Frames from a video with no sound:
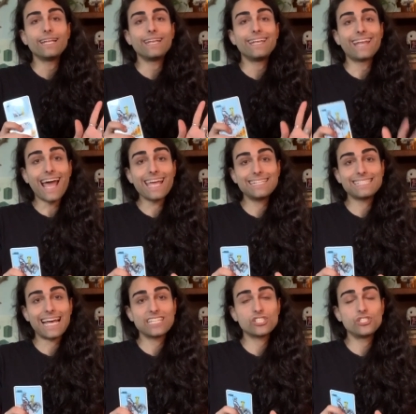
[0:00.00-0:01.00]
Knights
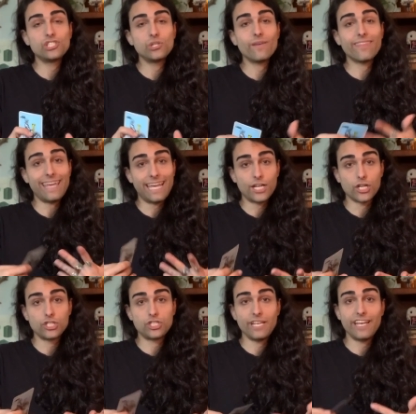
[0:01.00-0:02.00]
has to do with
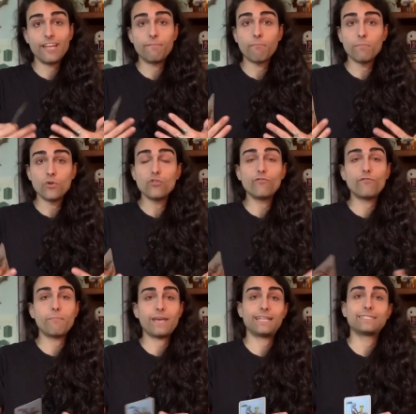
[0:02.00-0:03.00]
energy and
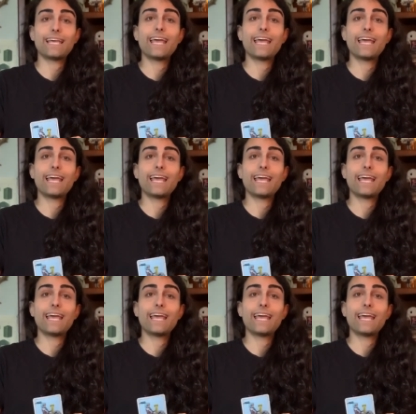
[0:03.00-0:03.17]
movement